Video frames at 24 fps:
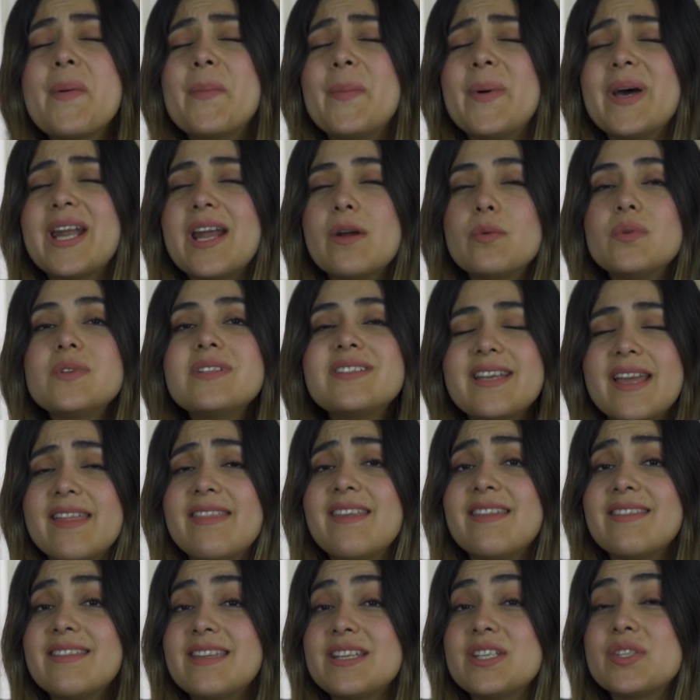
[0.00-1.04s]
But I will say
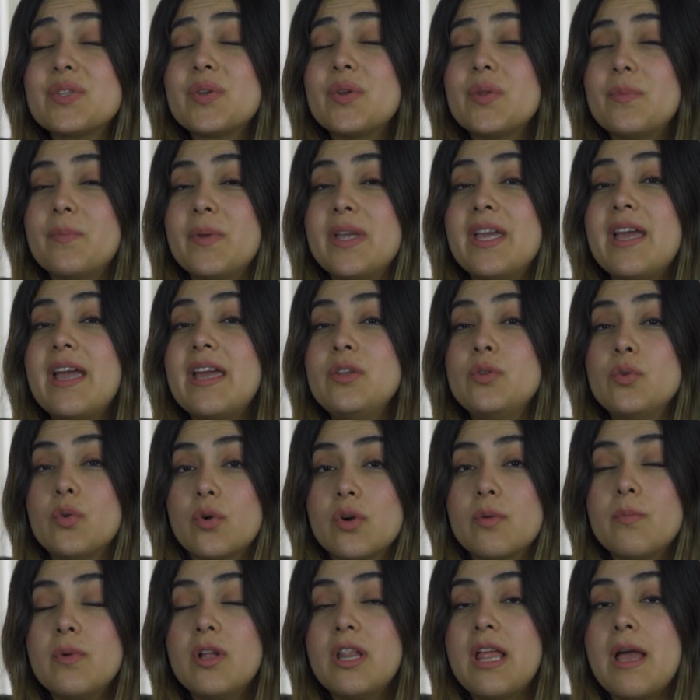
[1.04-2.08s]
that this could be a
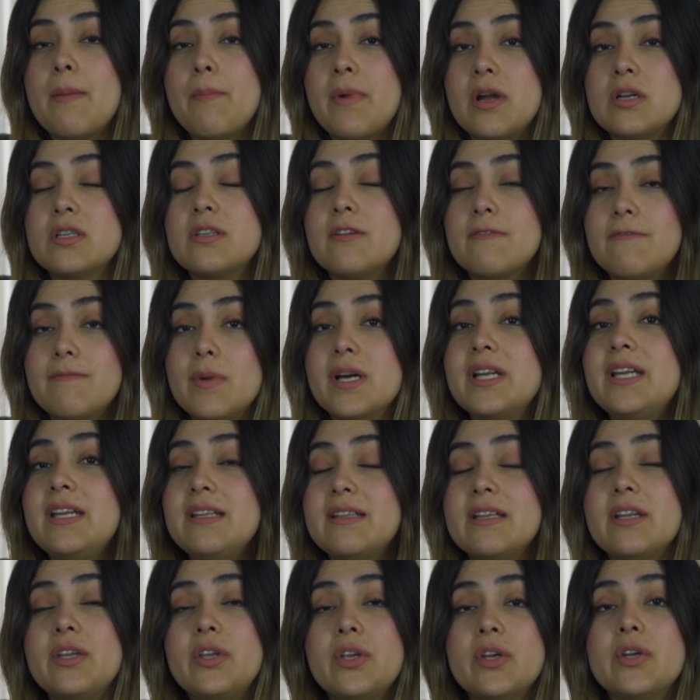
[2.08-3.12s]
normal amount of
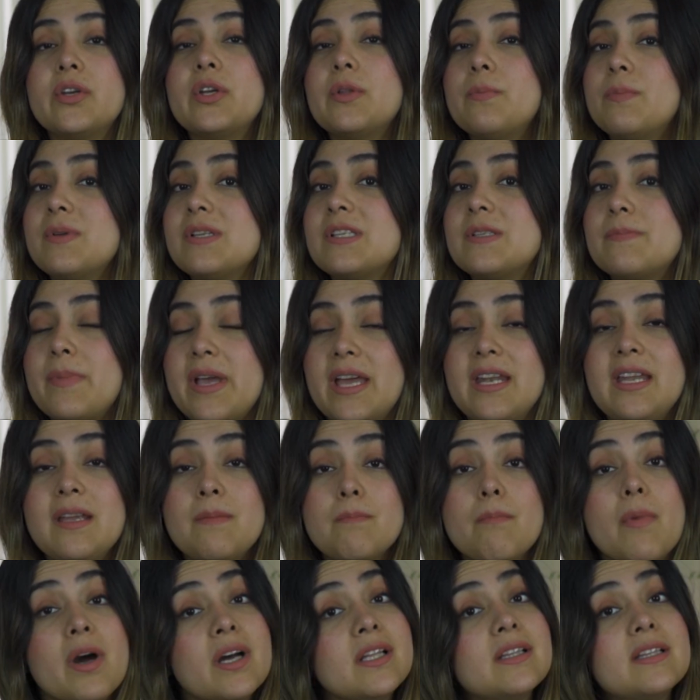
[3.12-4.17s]
money that you could be
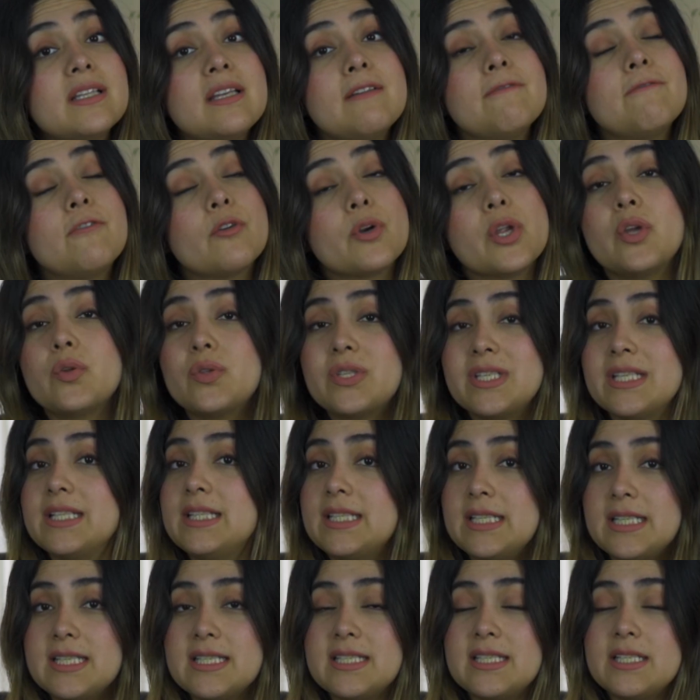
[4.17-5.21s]
spending monthly for
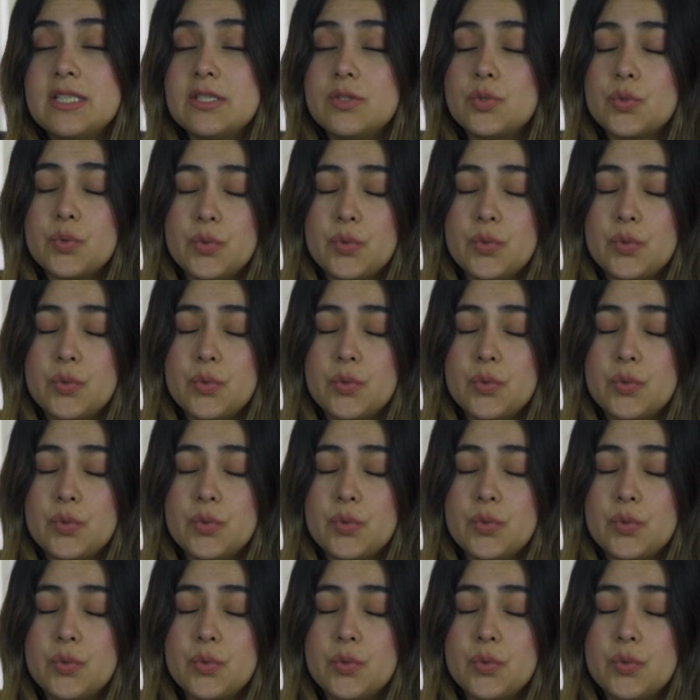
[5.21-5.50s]
utilities in